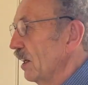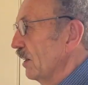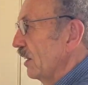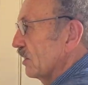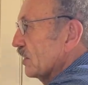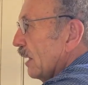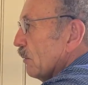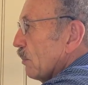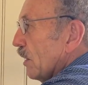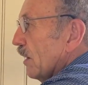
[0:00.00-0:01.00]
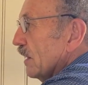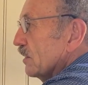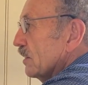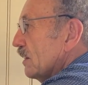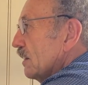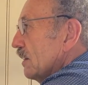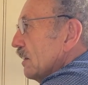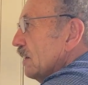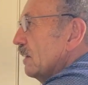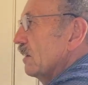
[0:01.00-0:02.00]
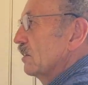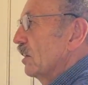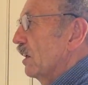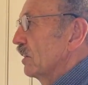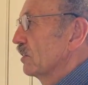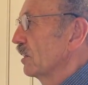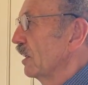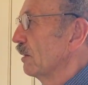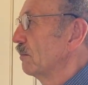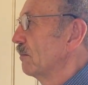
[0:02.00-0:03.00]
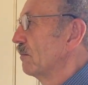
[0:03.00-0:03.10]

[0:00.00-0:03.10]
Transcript: And then the same applies. Silence alarm.